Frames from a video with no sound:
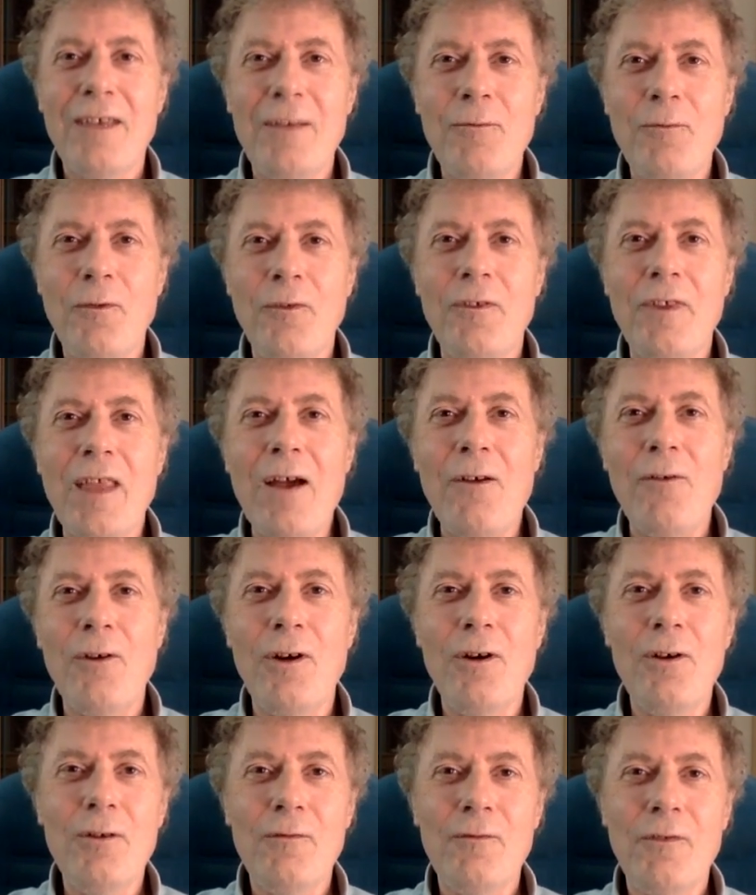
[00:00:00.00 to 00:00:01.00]
It was now
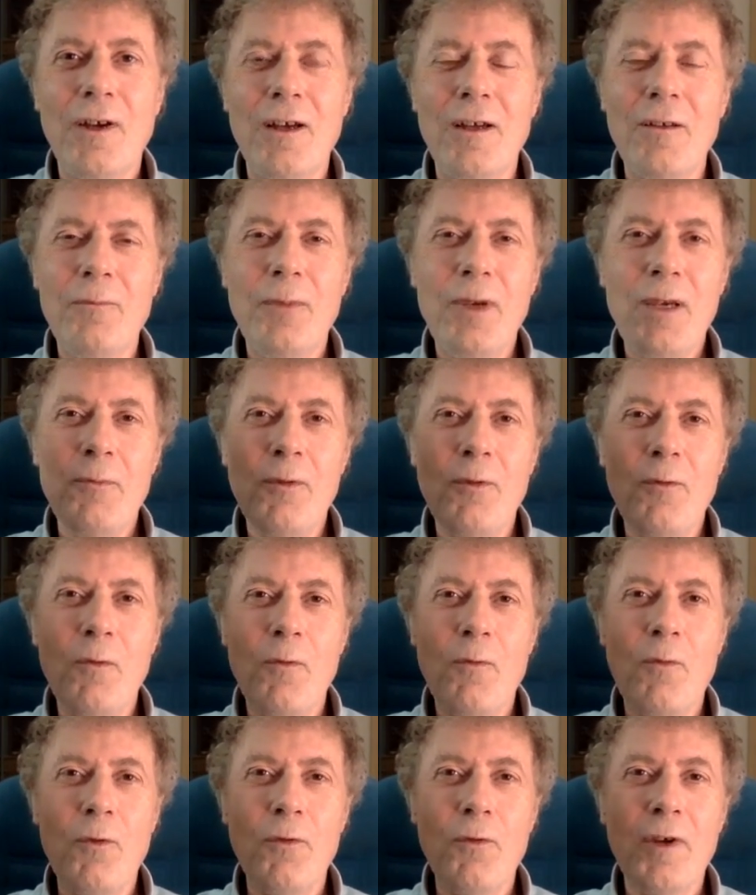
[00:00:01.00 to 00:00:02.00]
over, and people
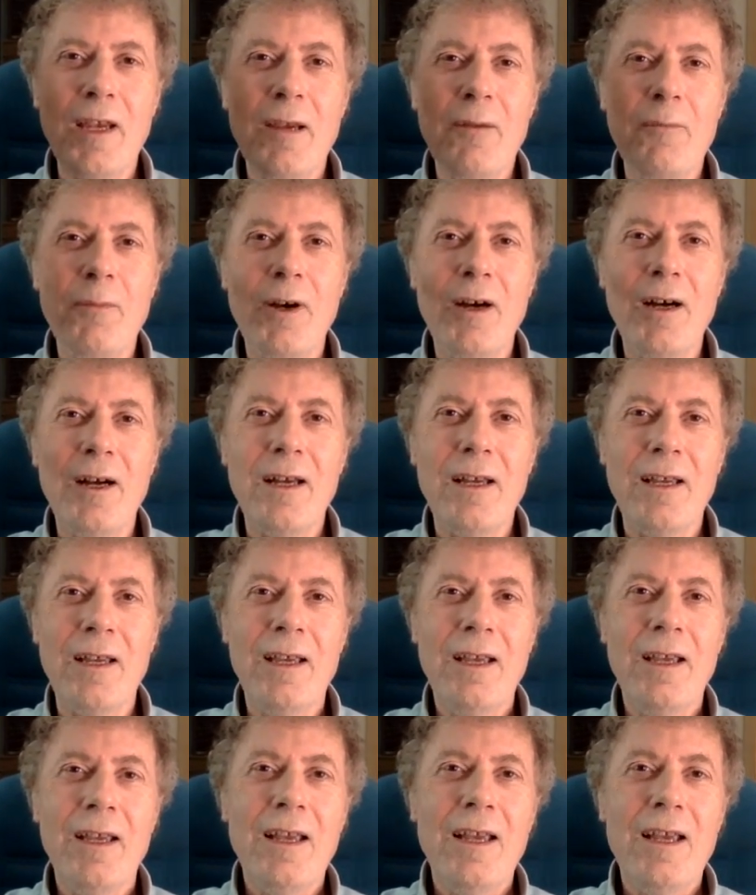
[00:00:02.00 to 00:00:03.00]
were walking by,
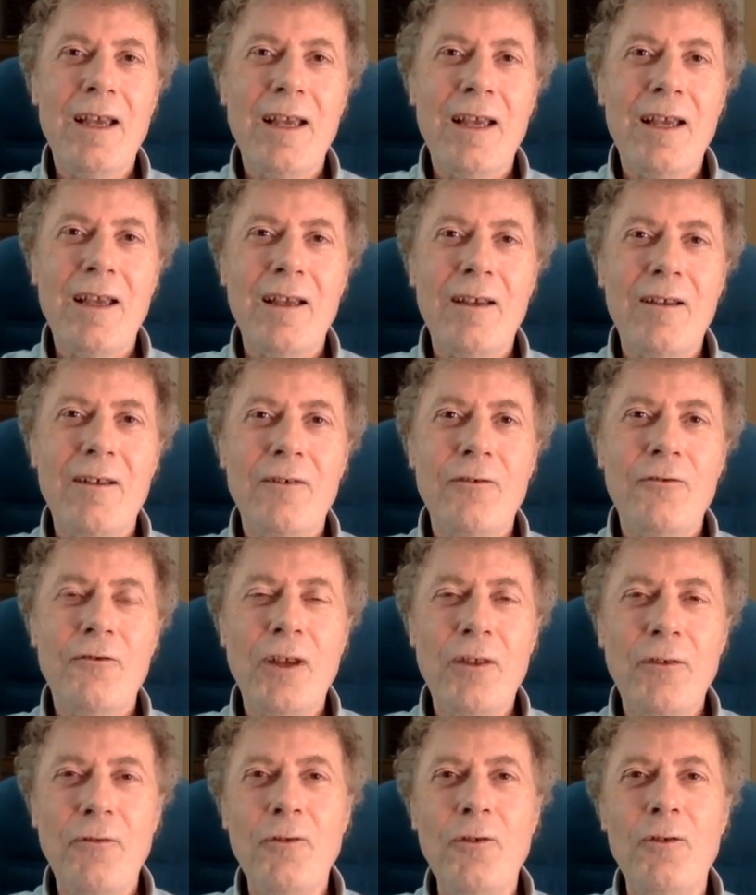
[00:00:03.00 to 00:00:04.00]

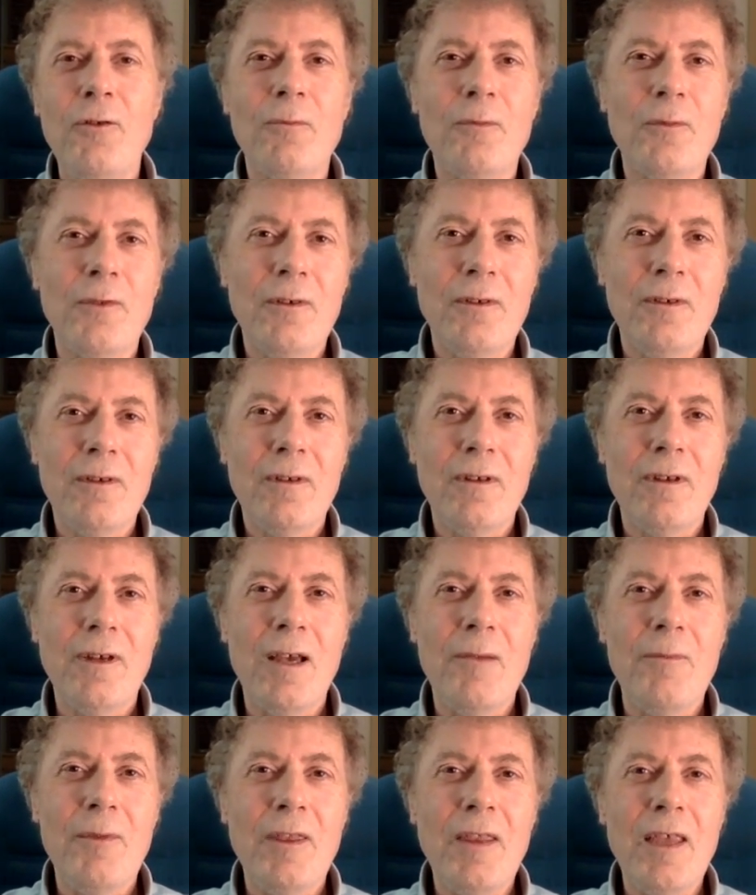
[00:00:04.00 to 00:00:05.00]
transformed.
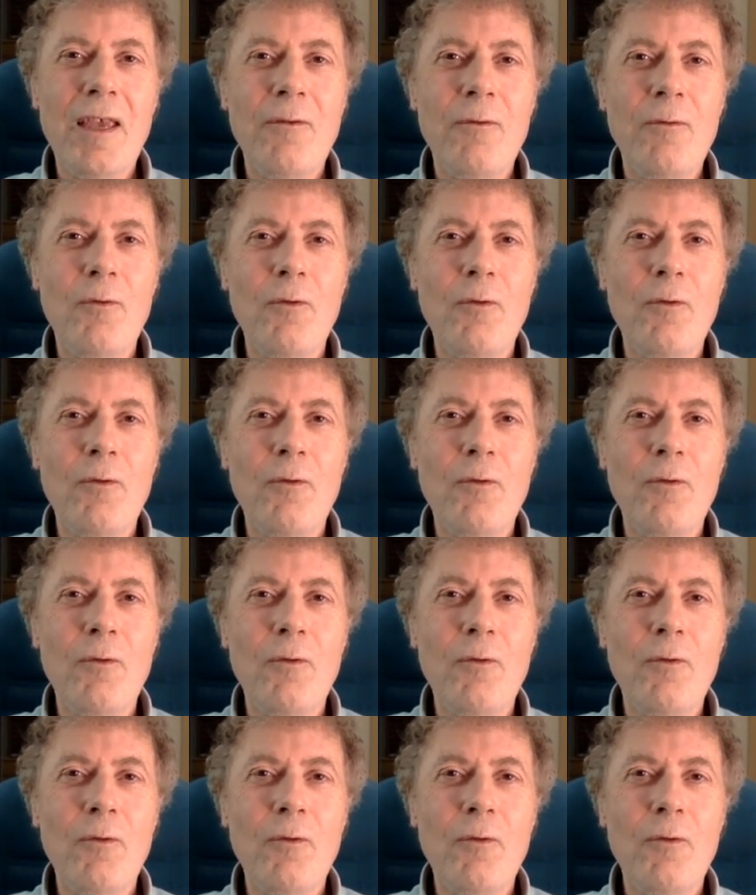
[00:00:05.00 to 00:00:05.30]
I mean, they were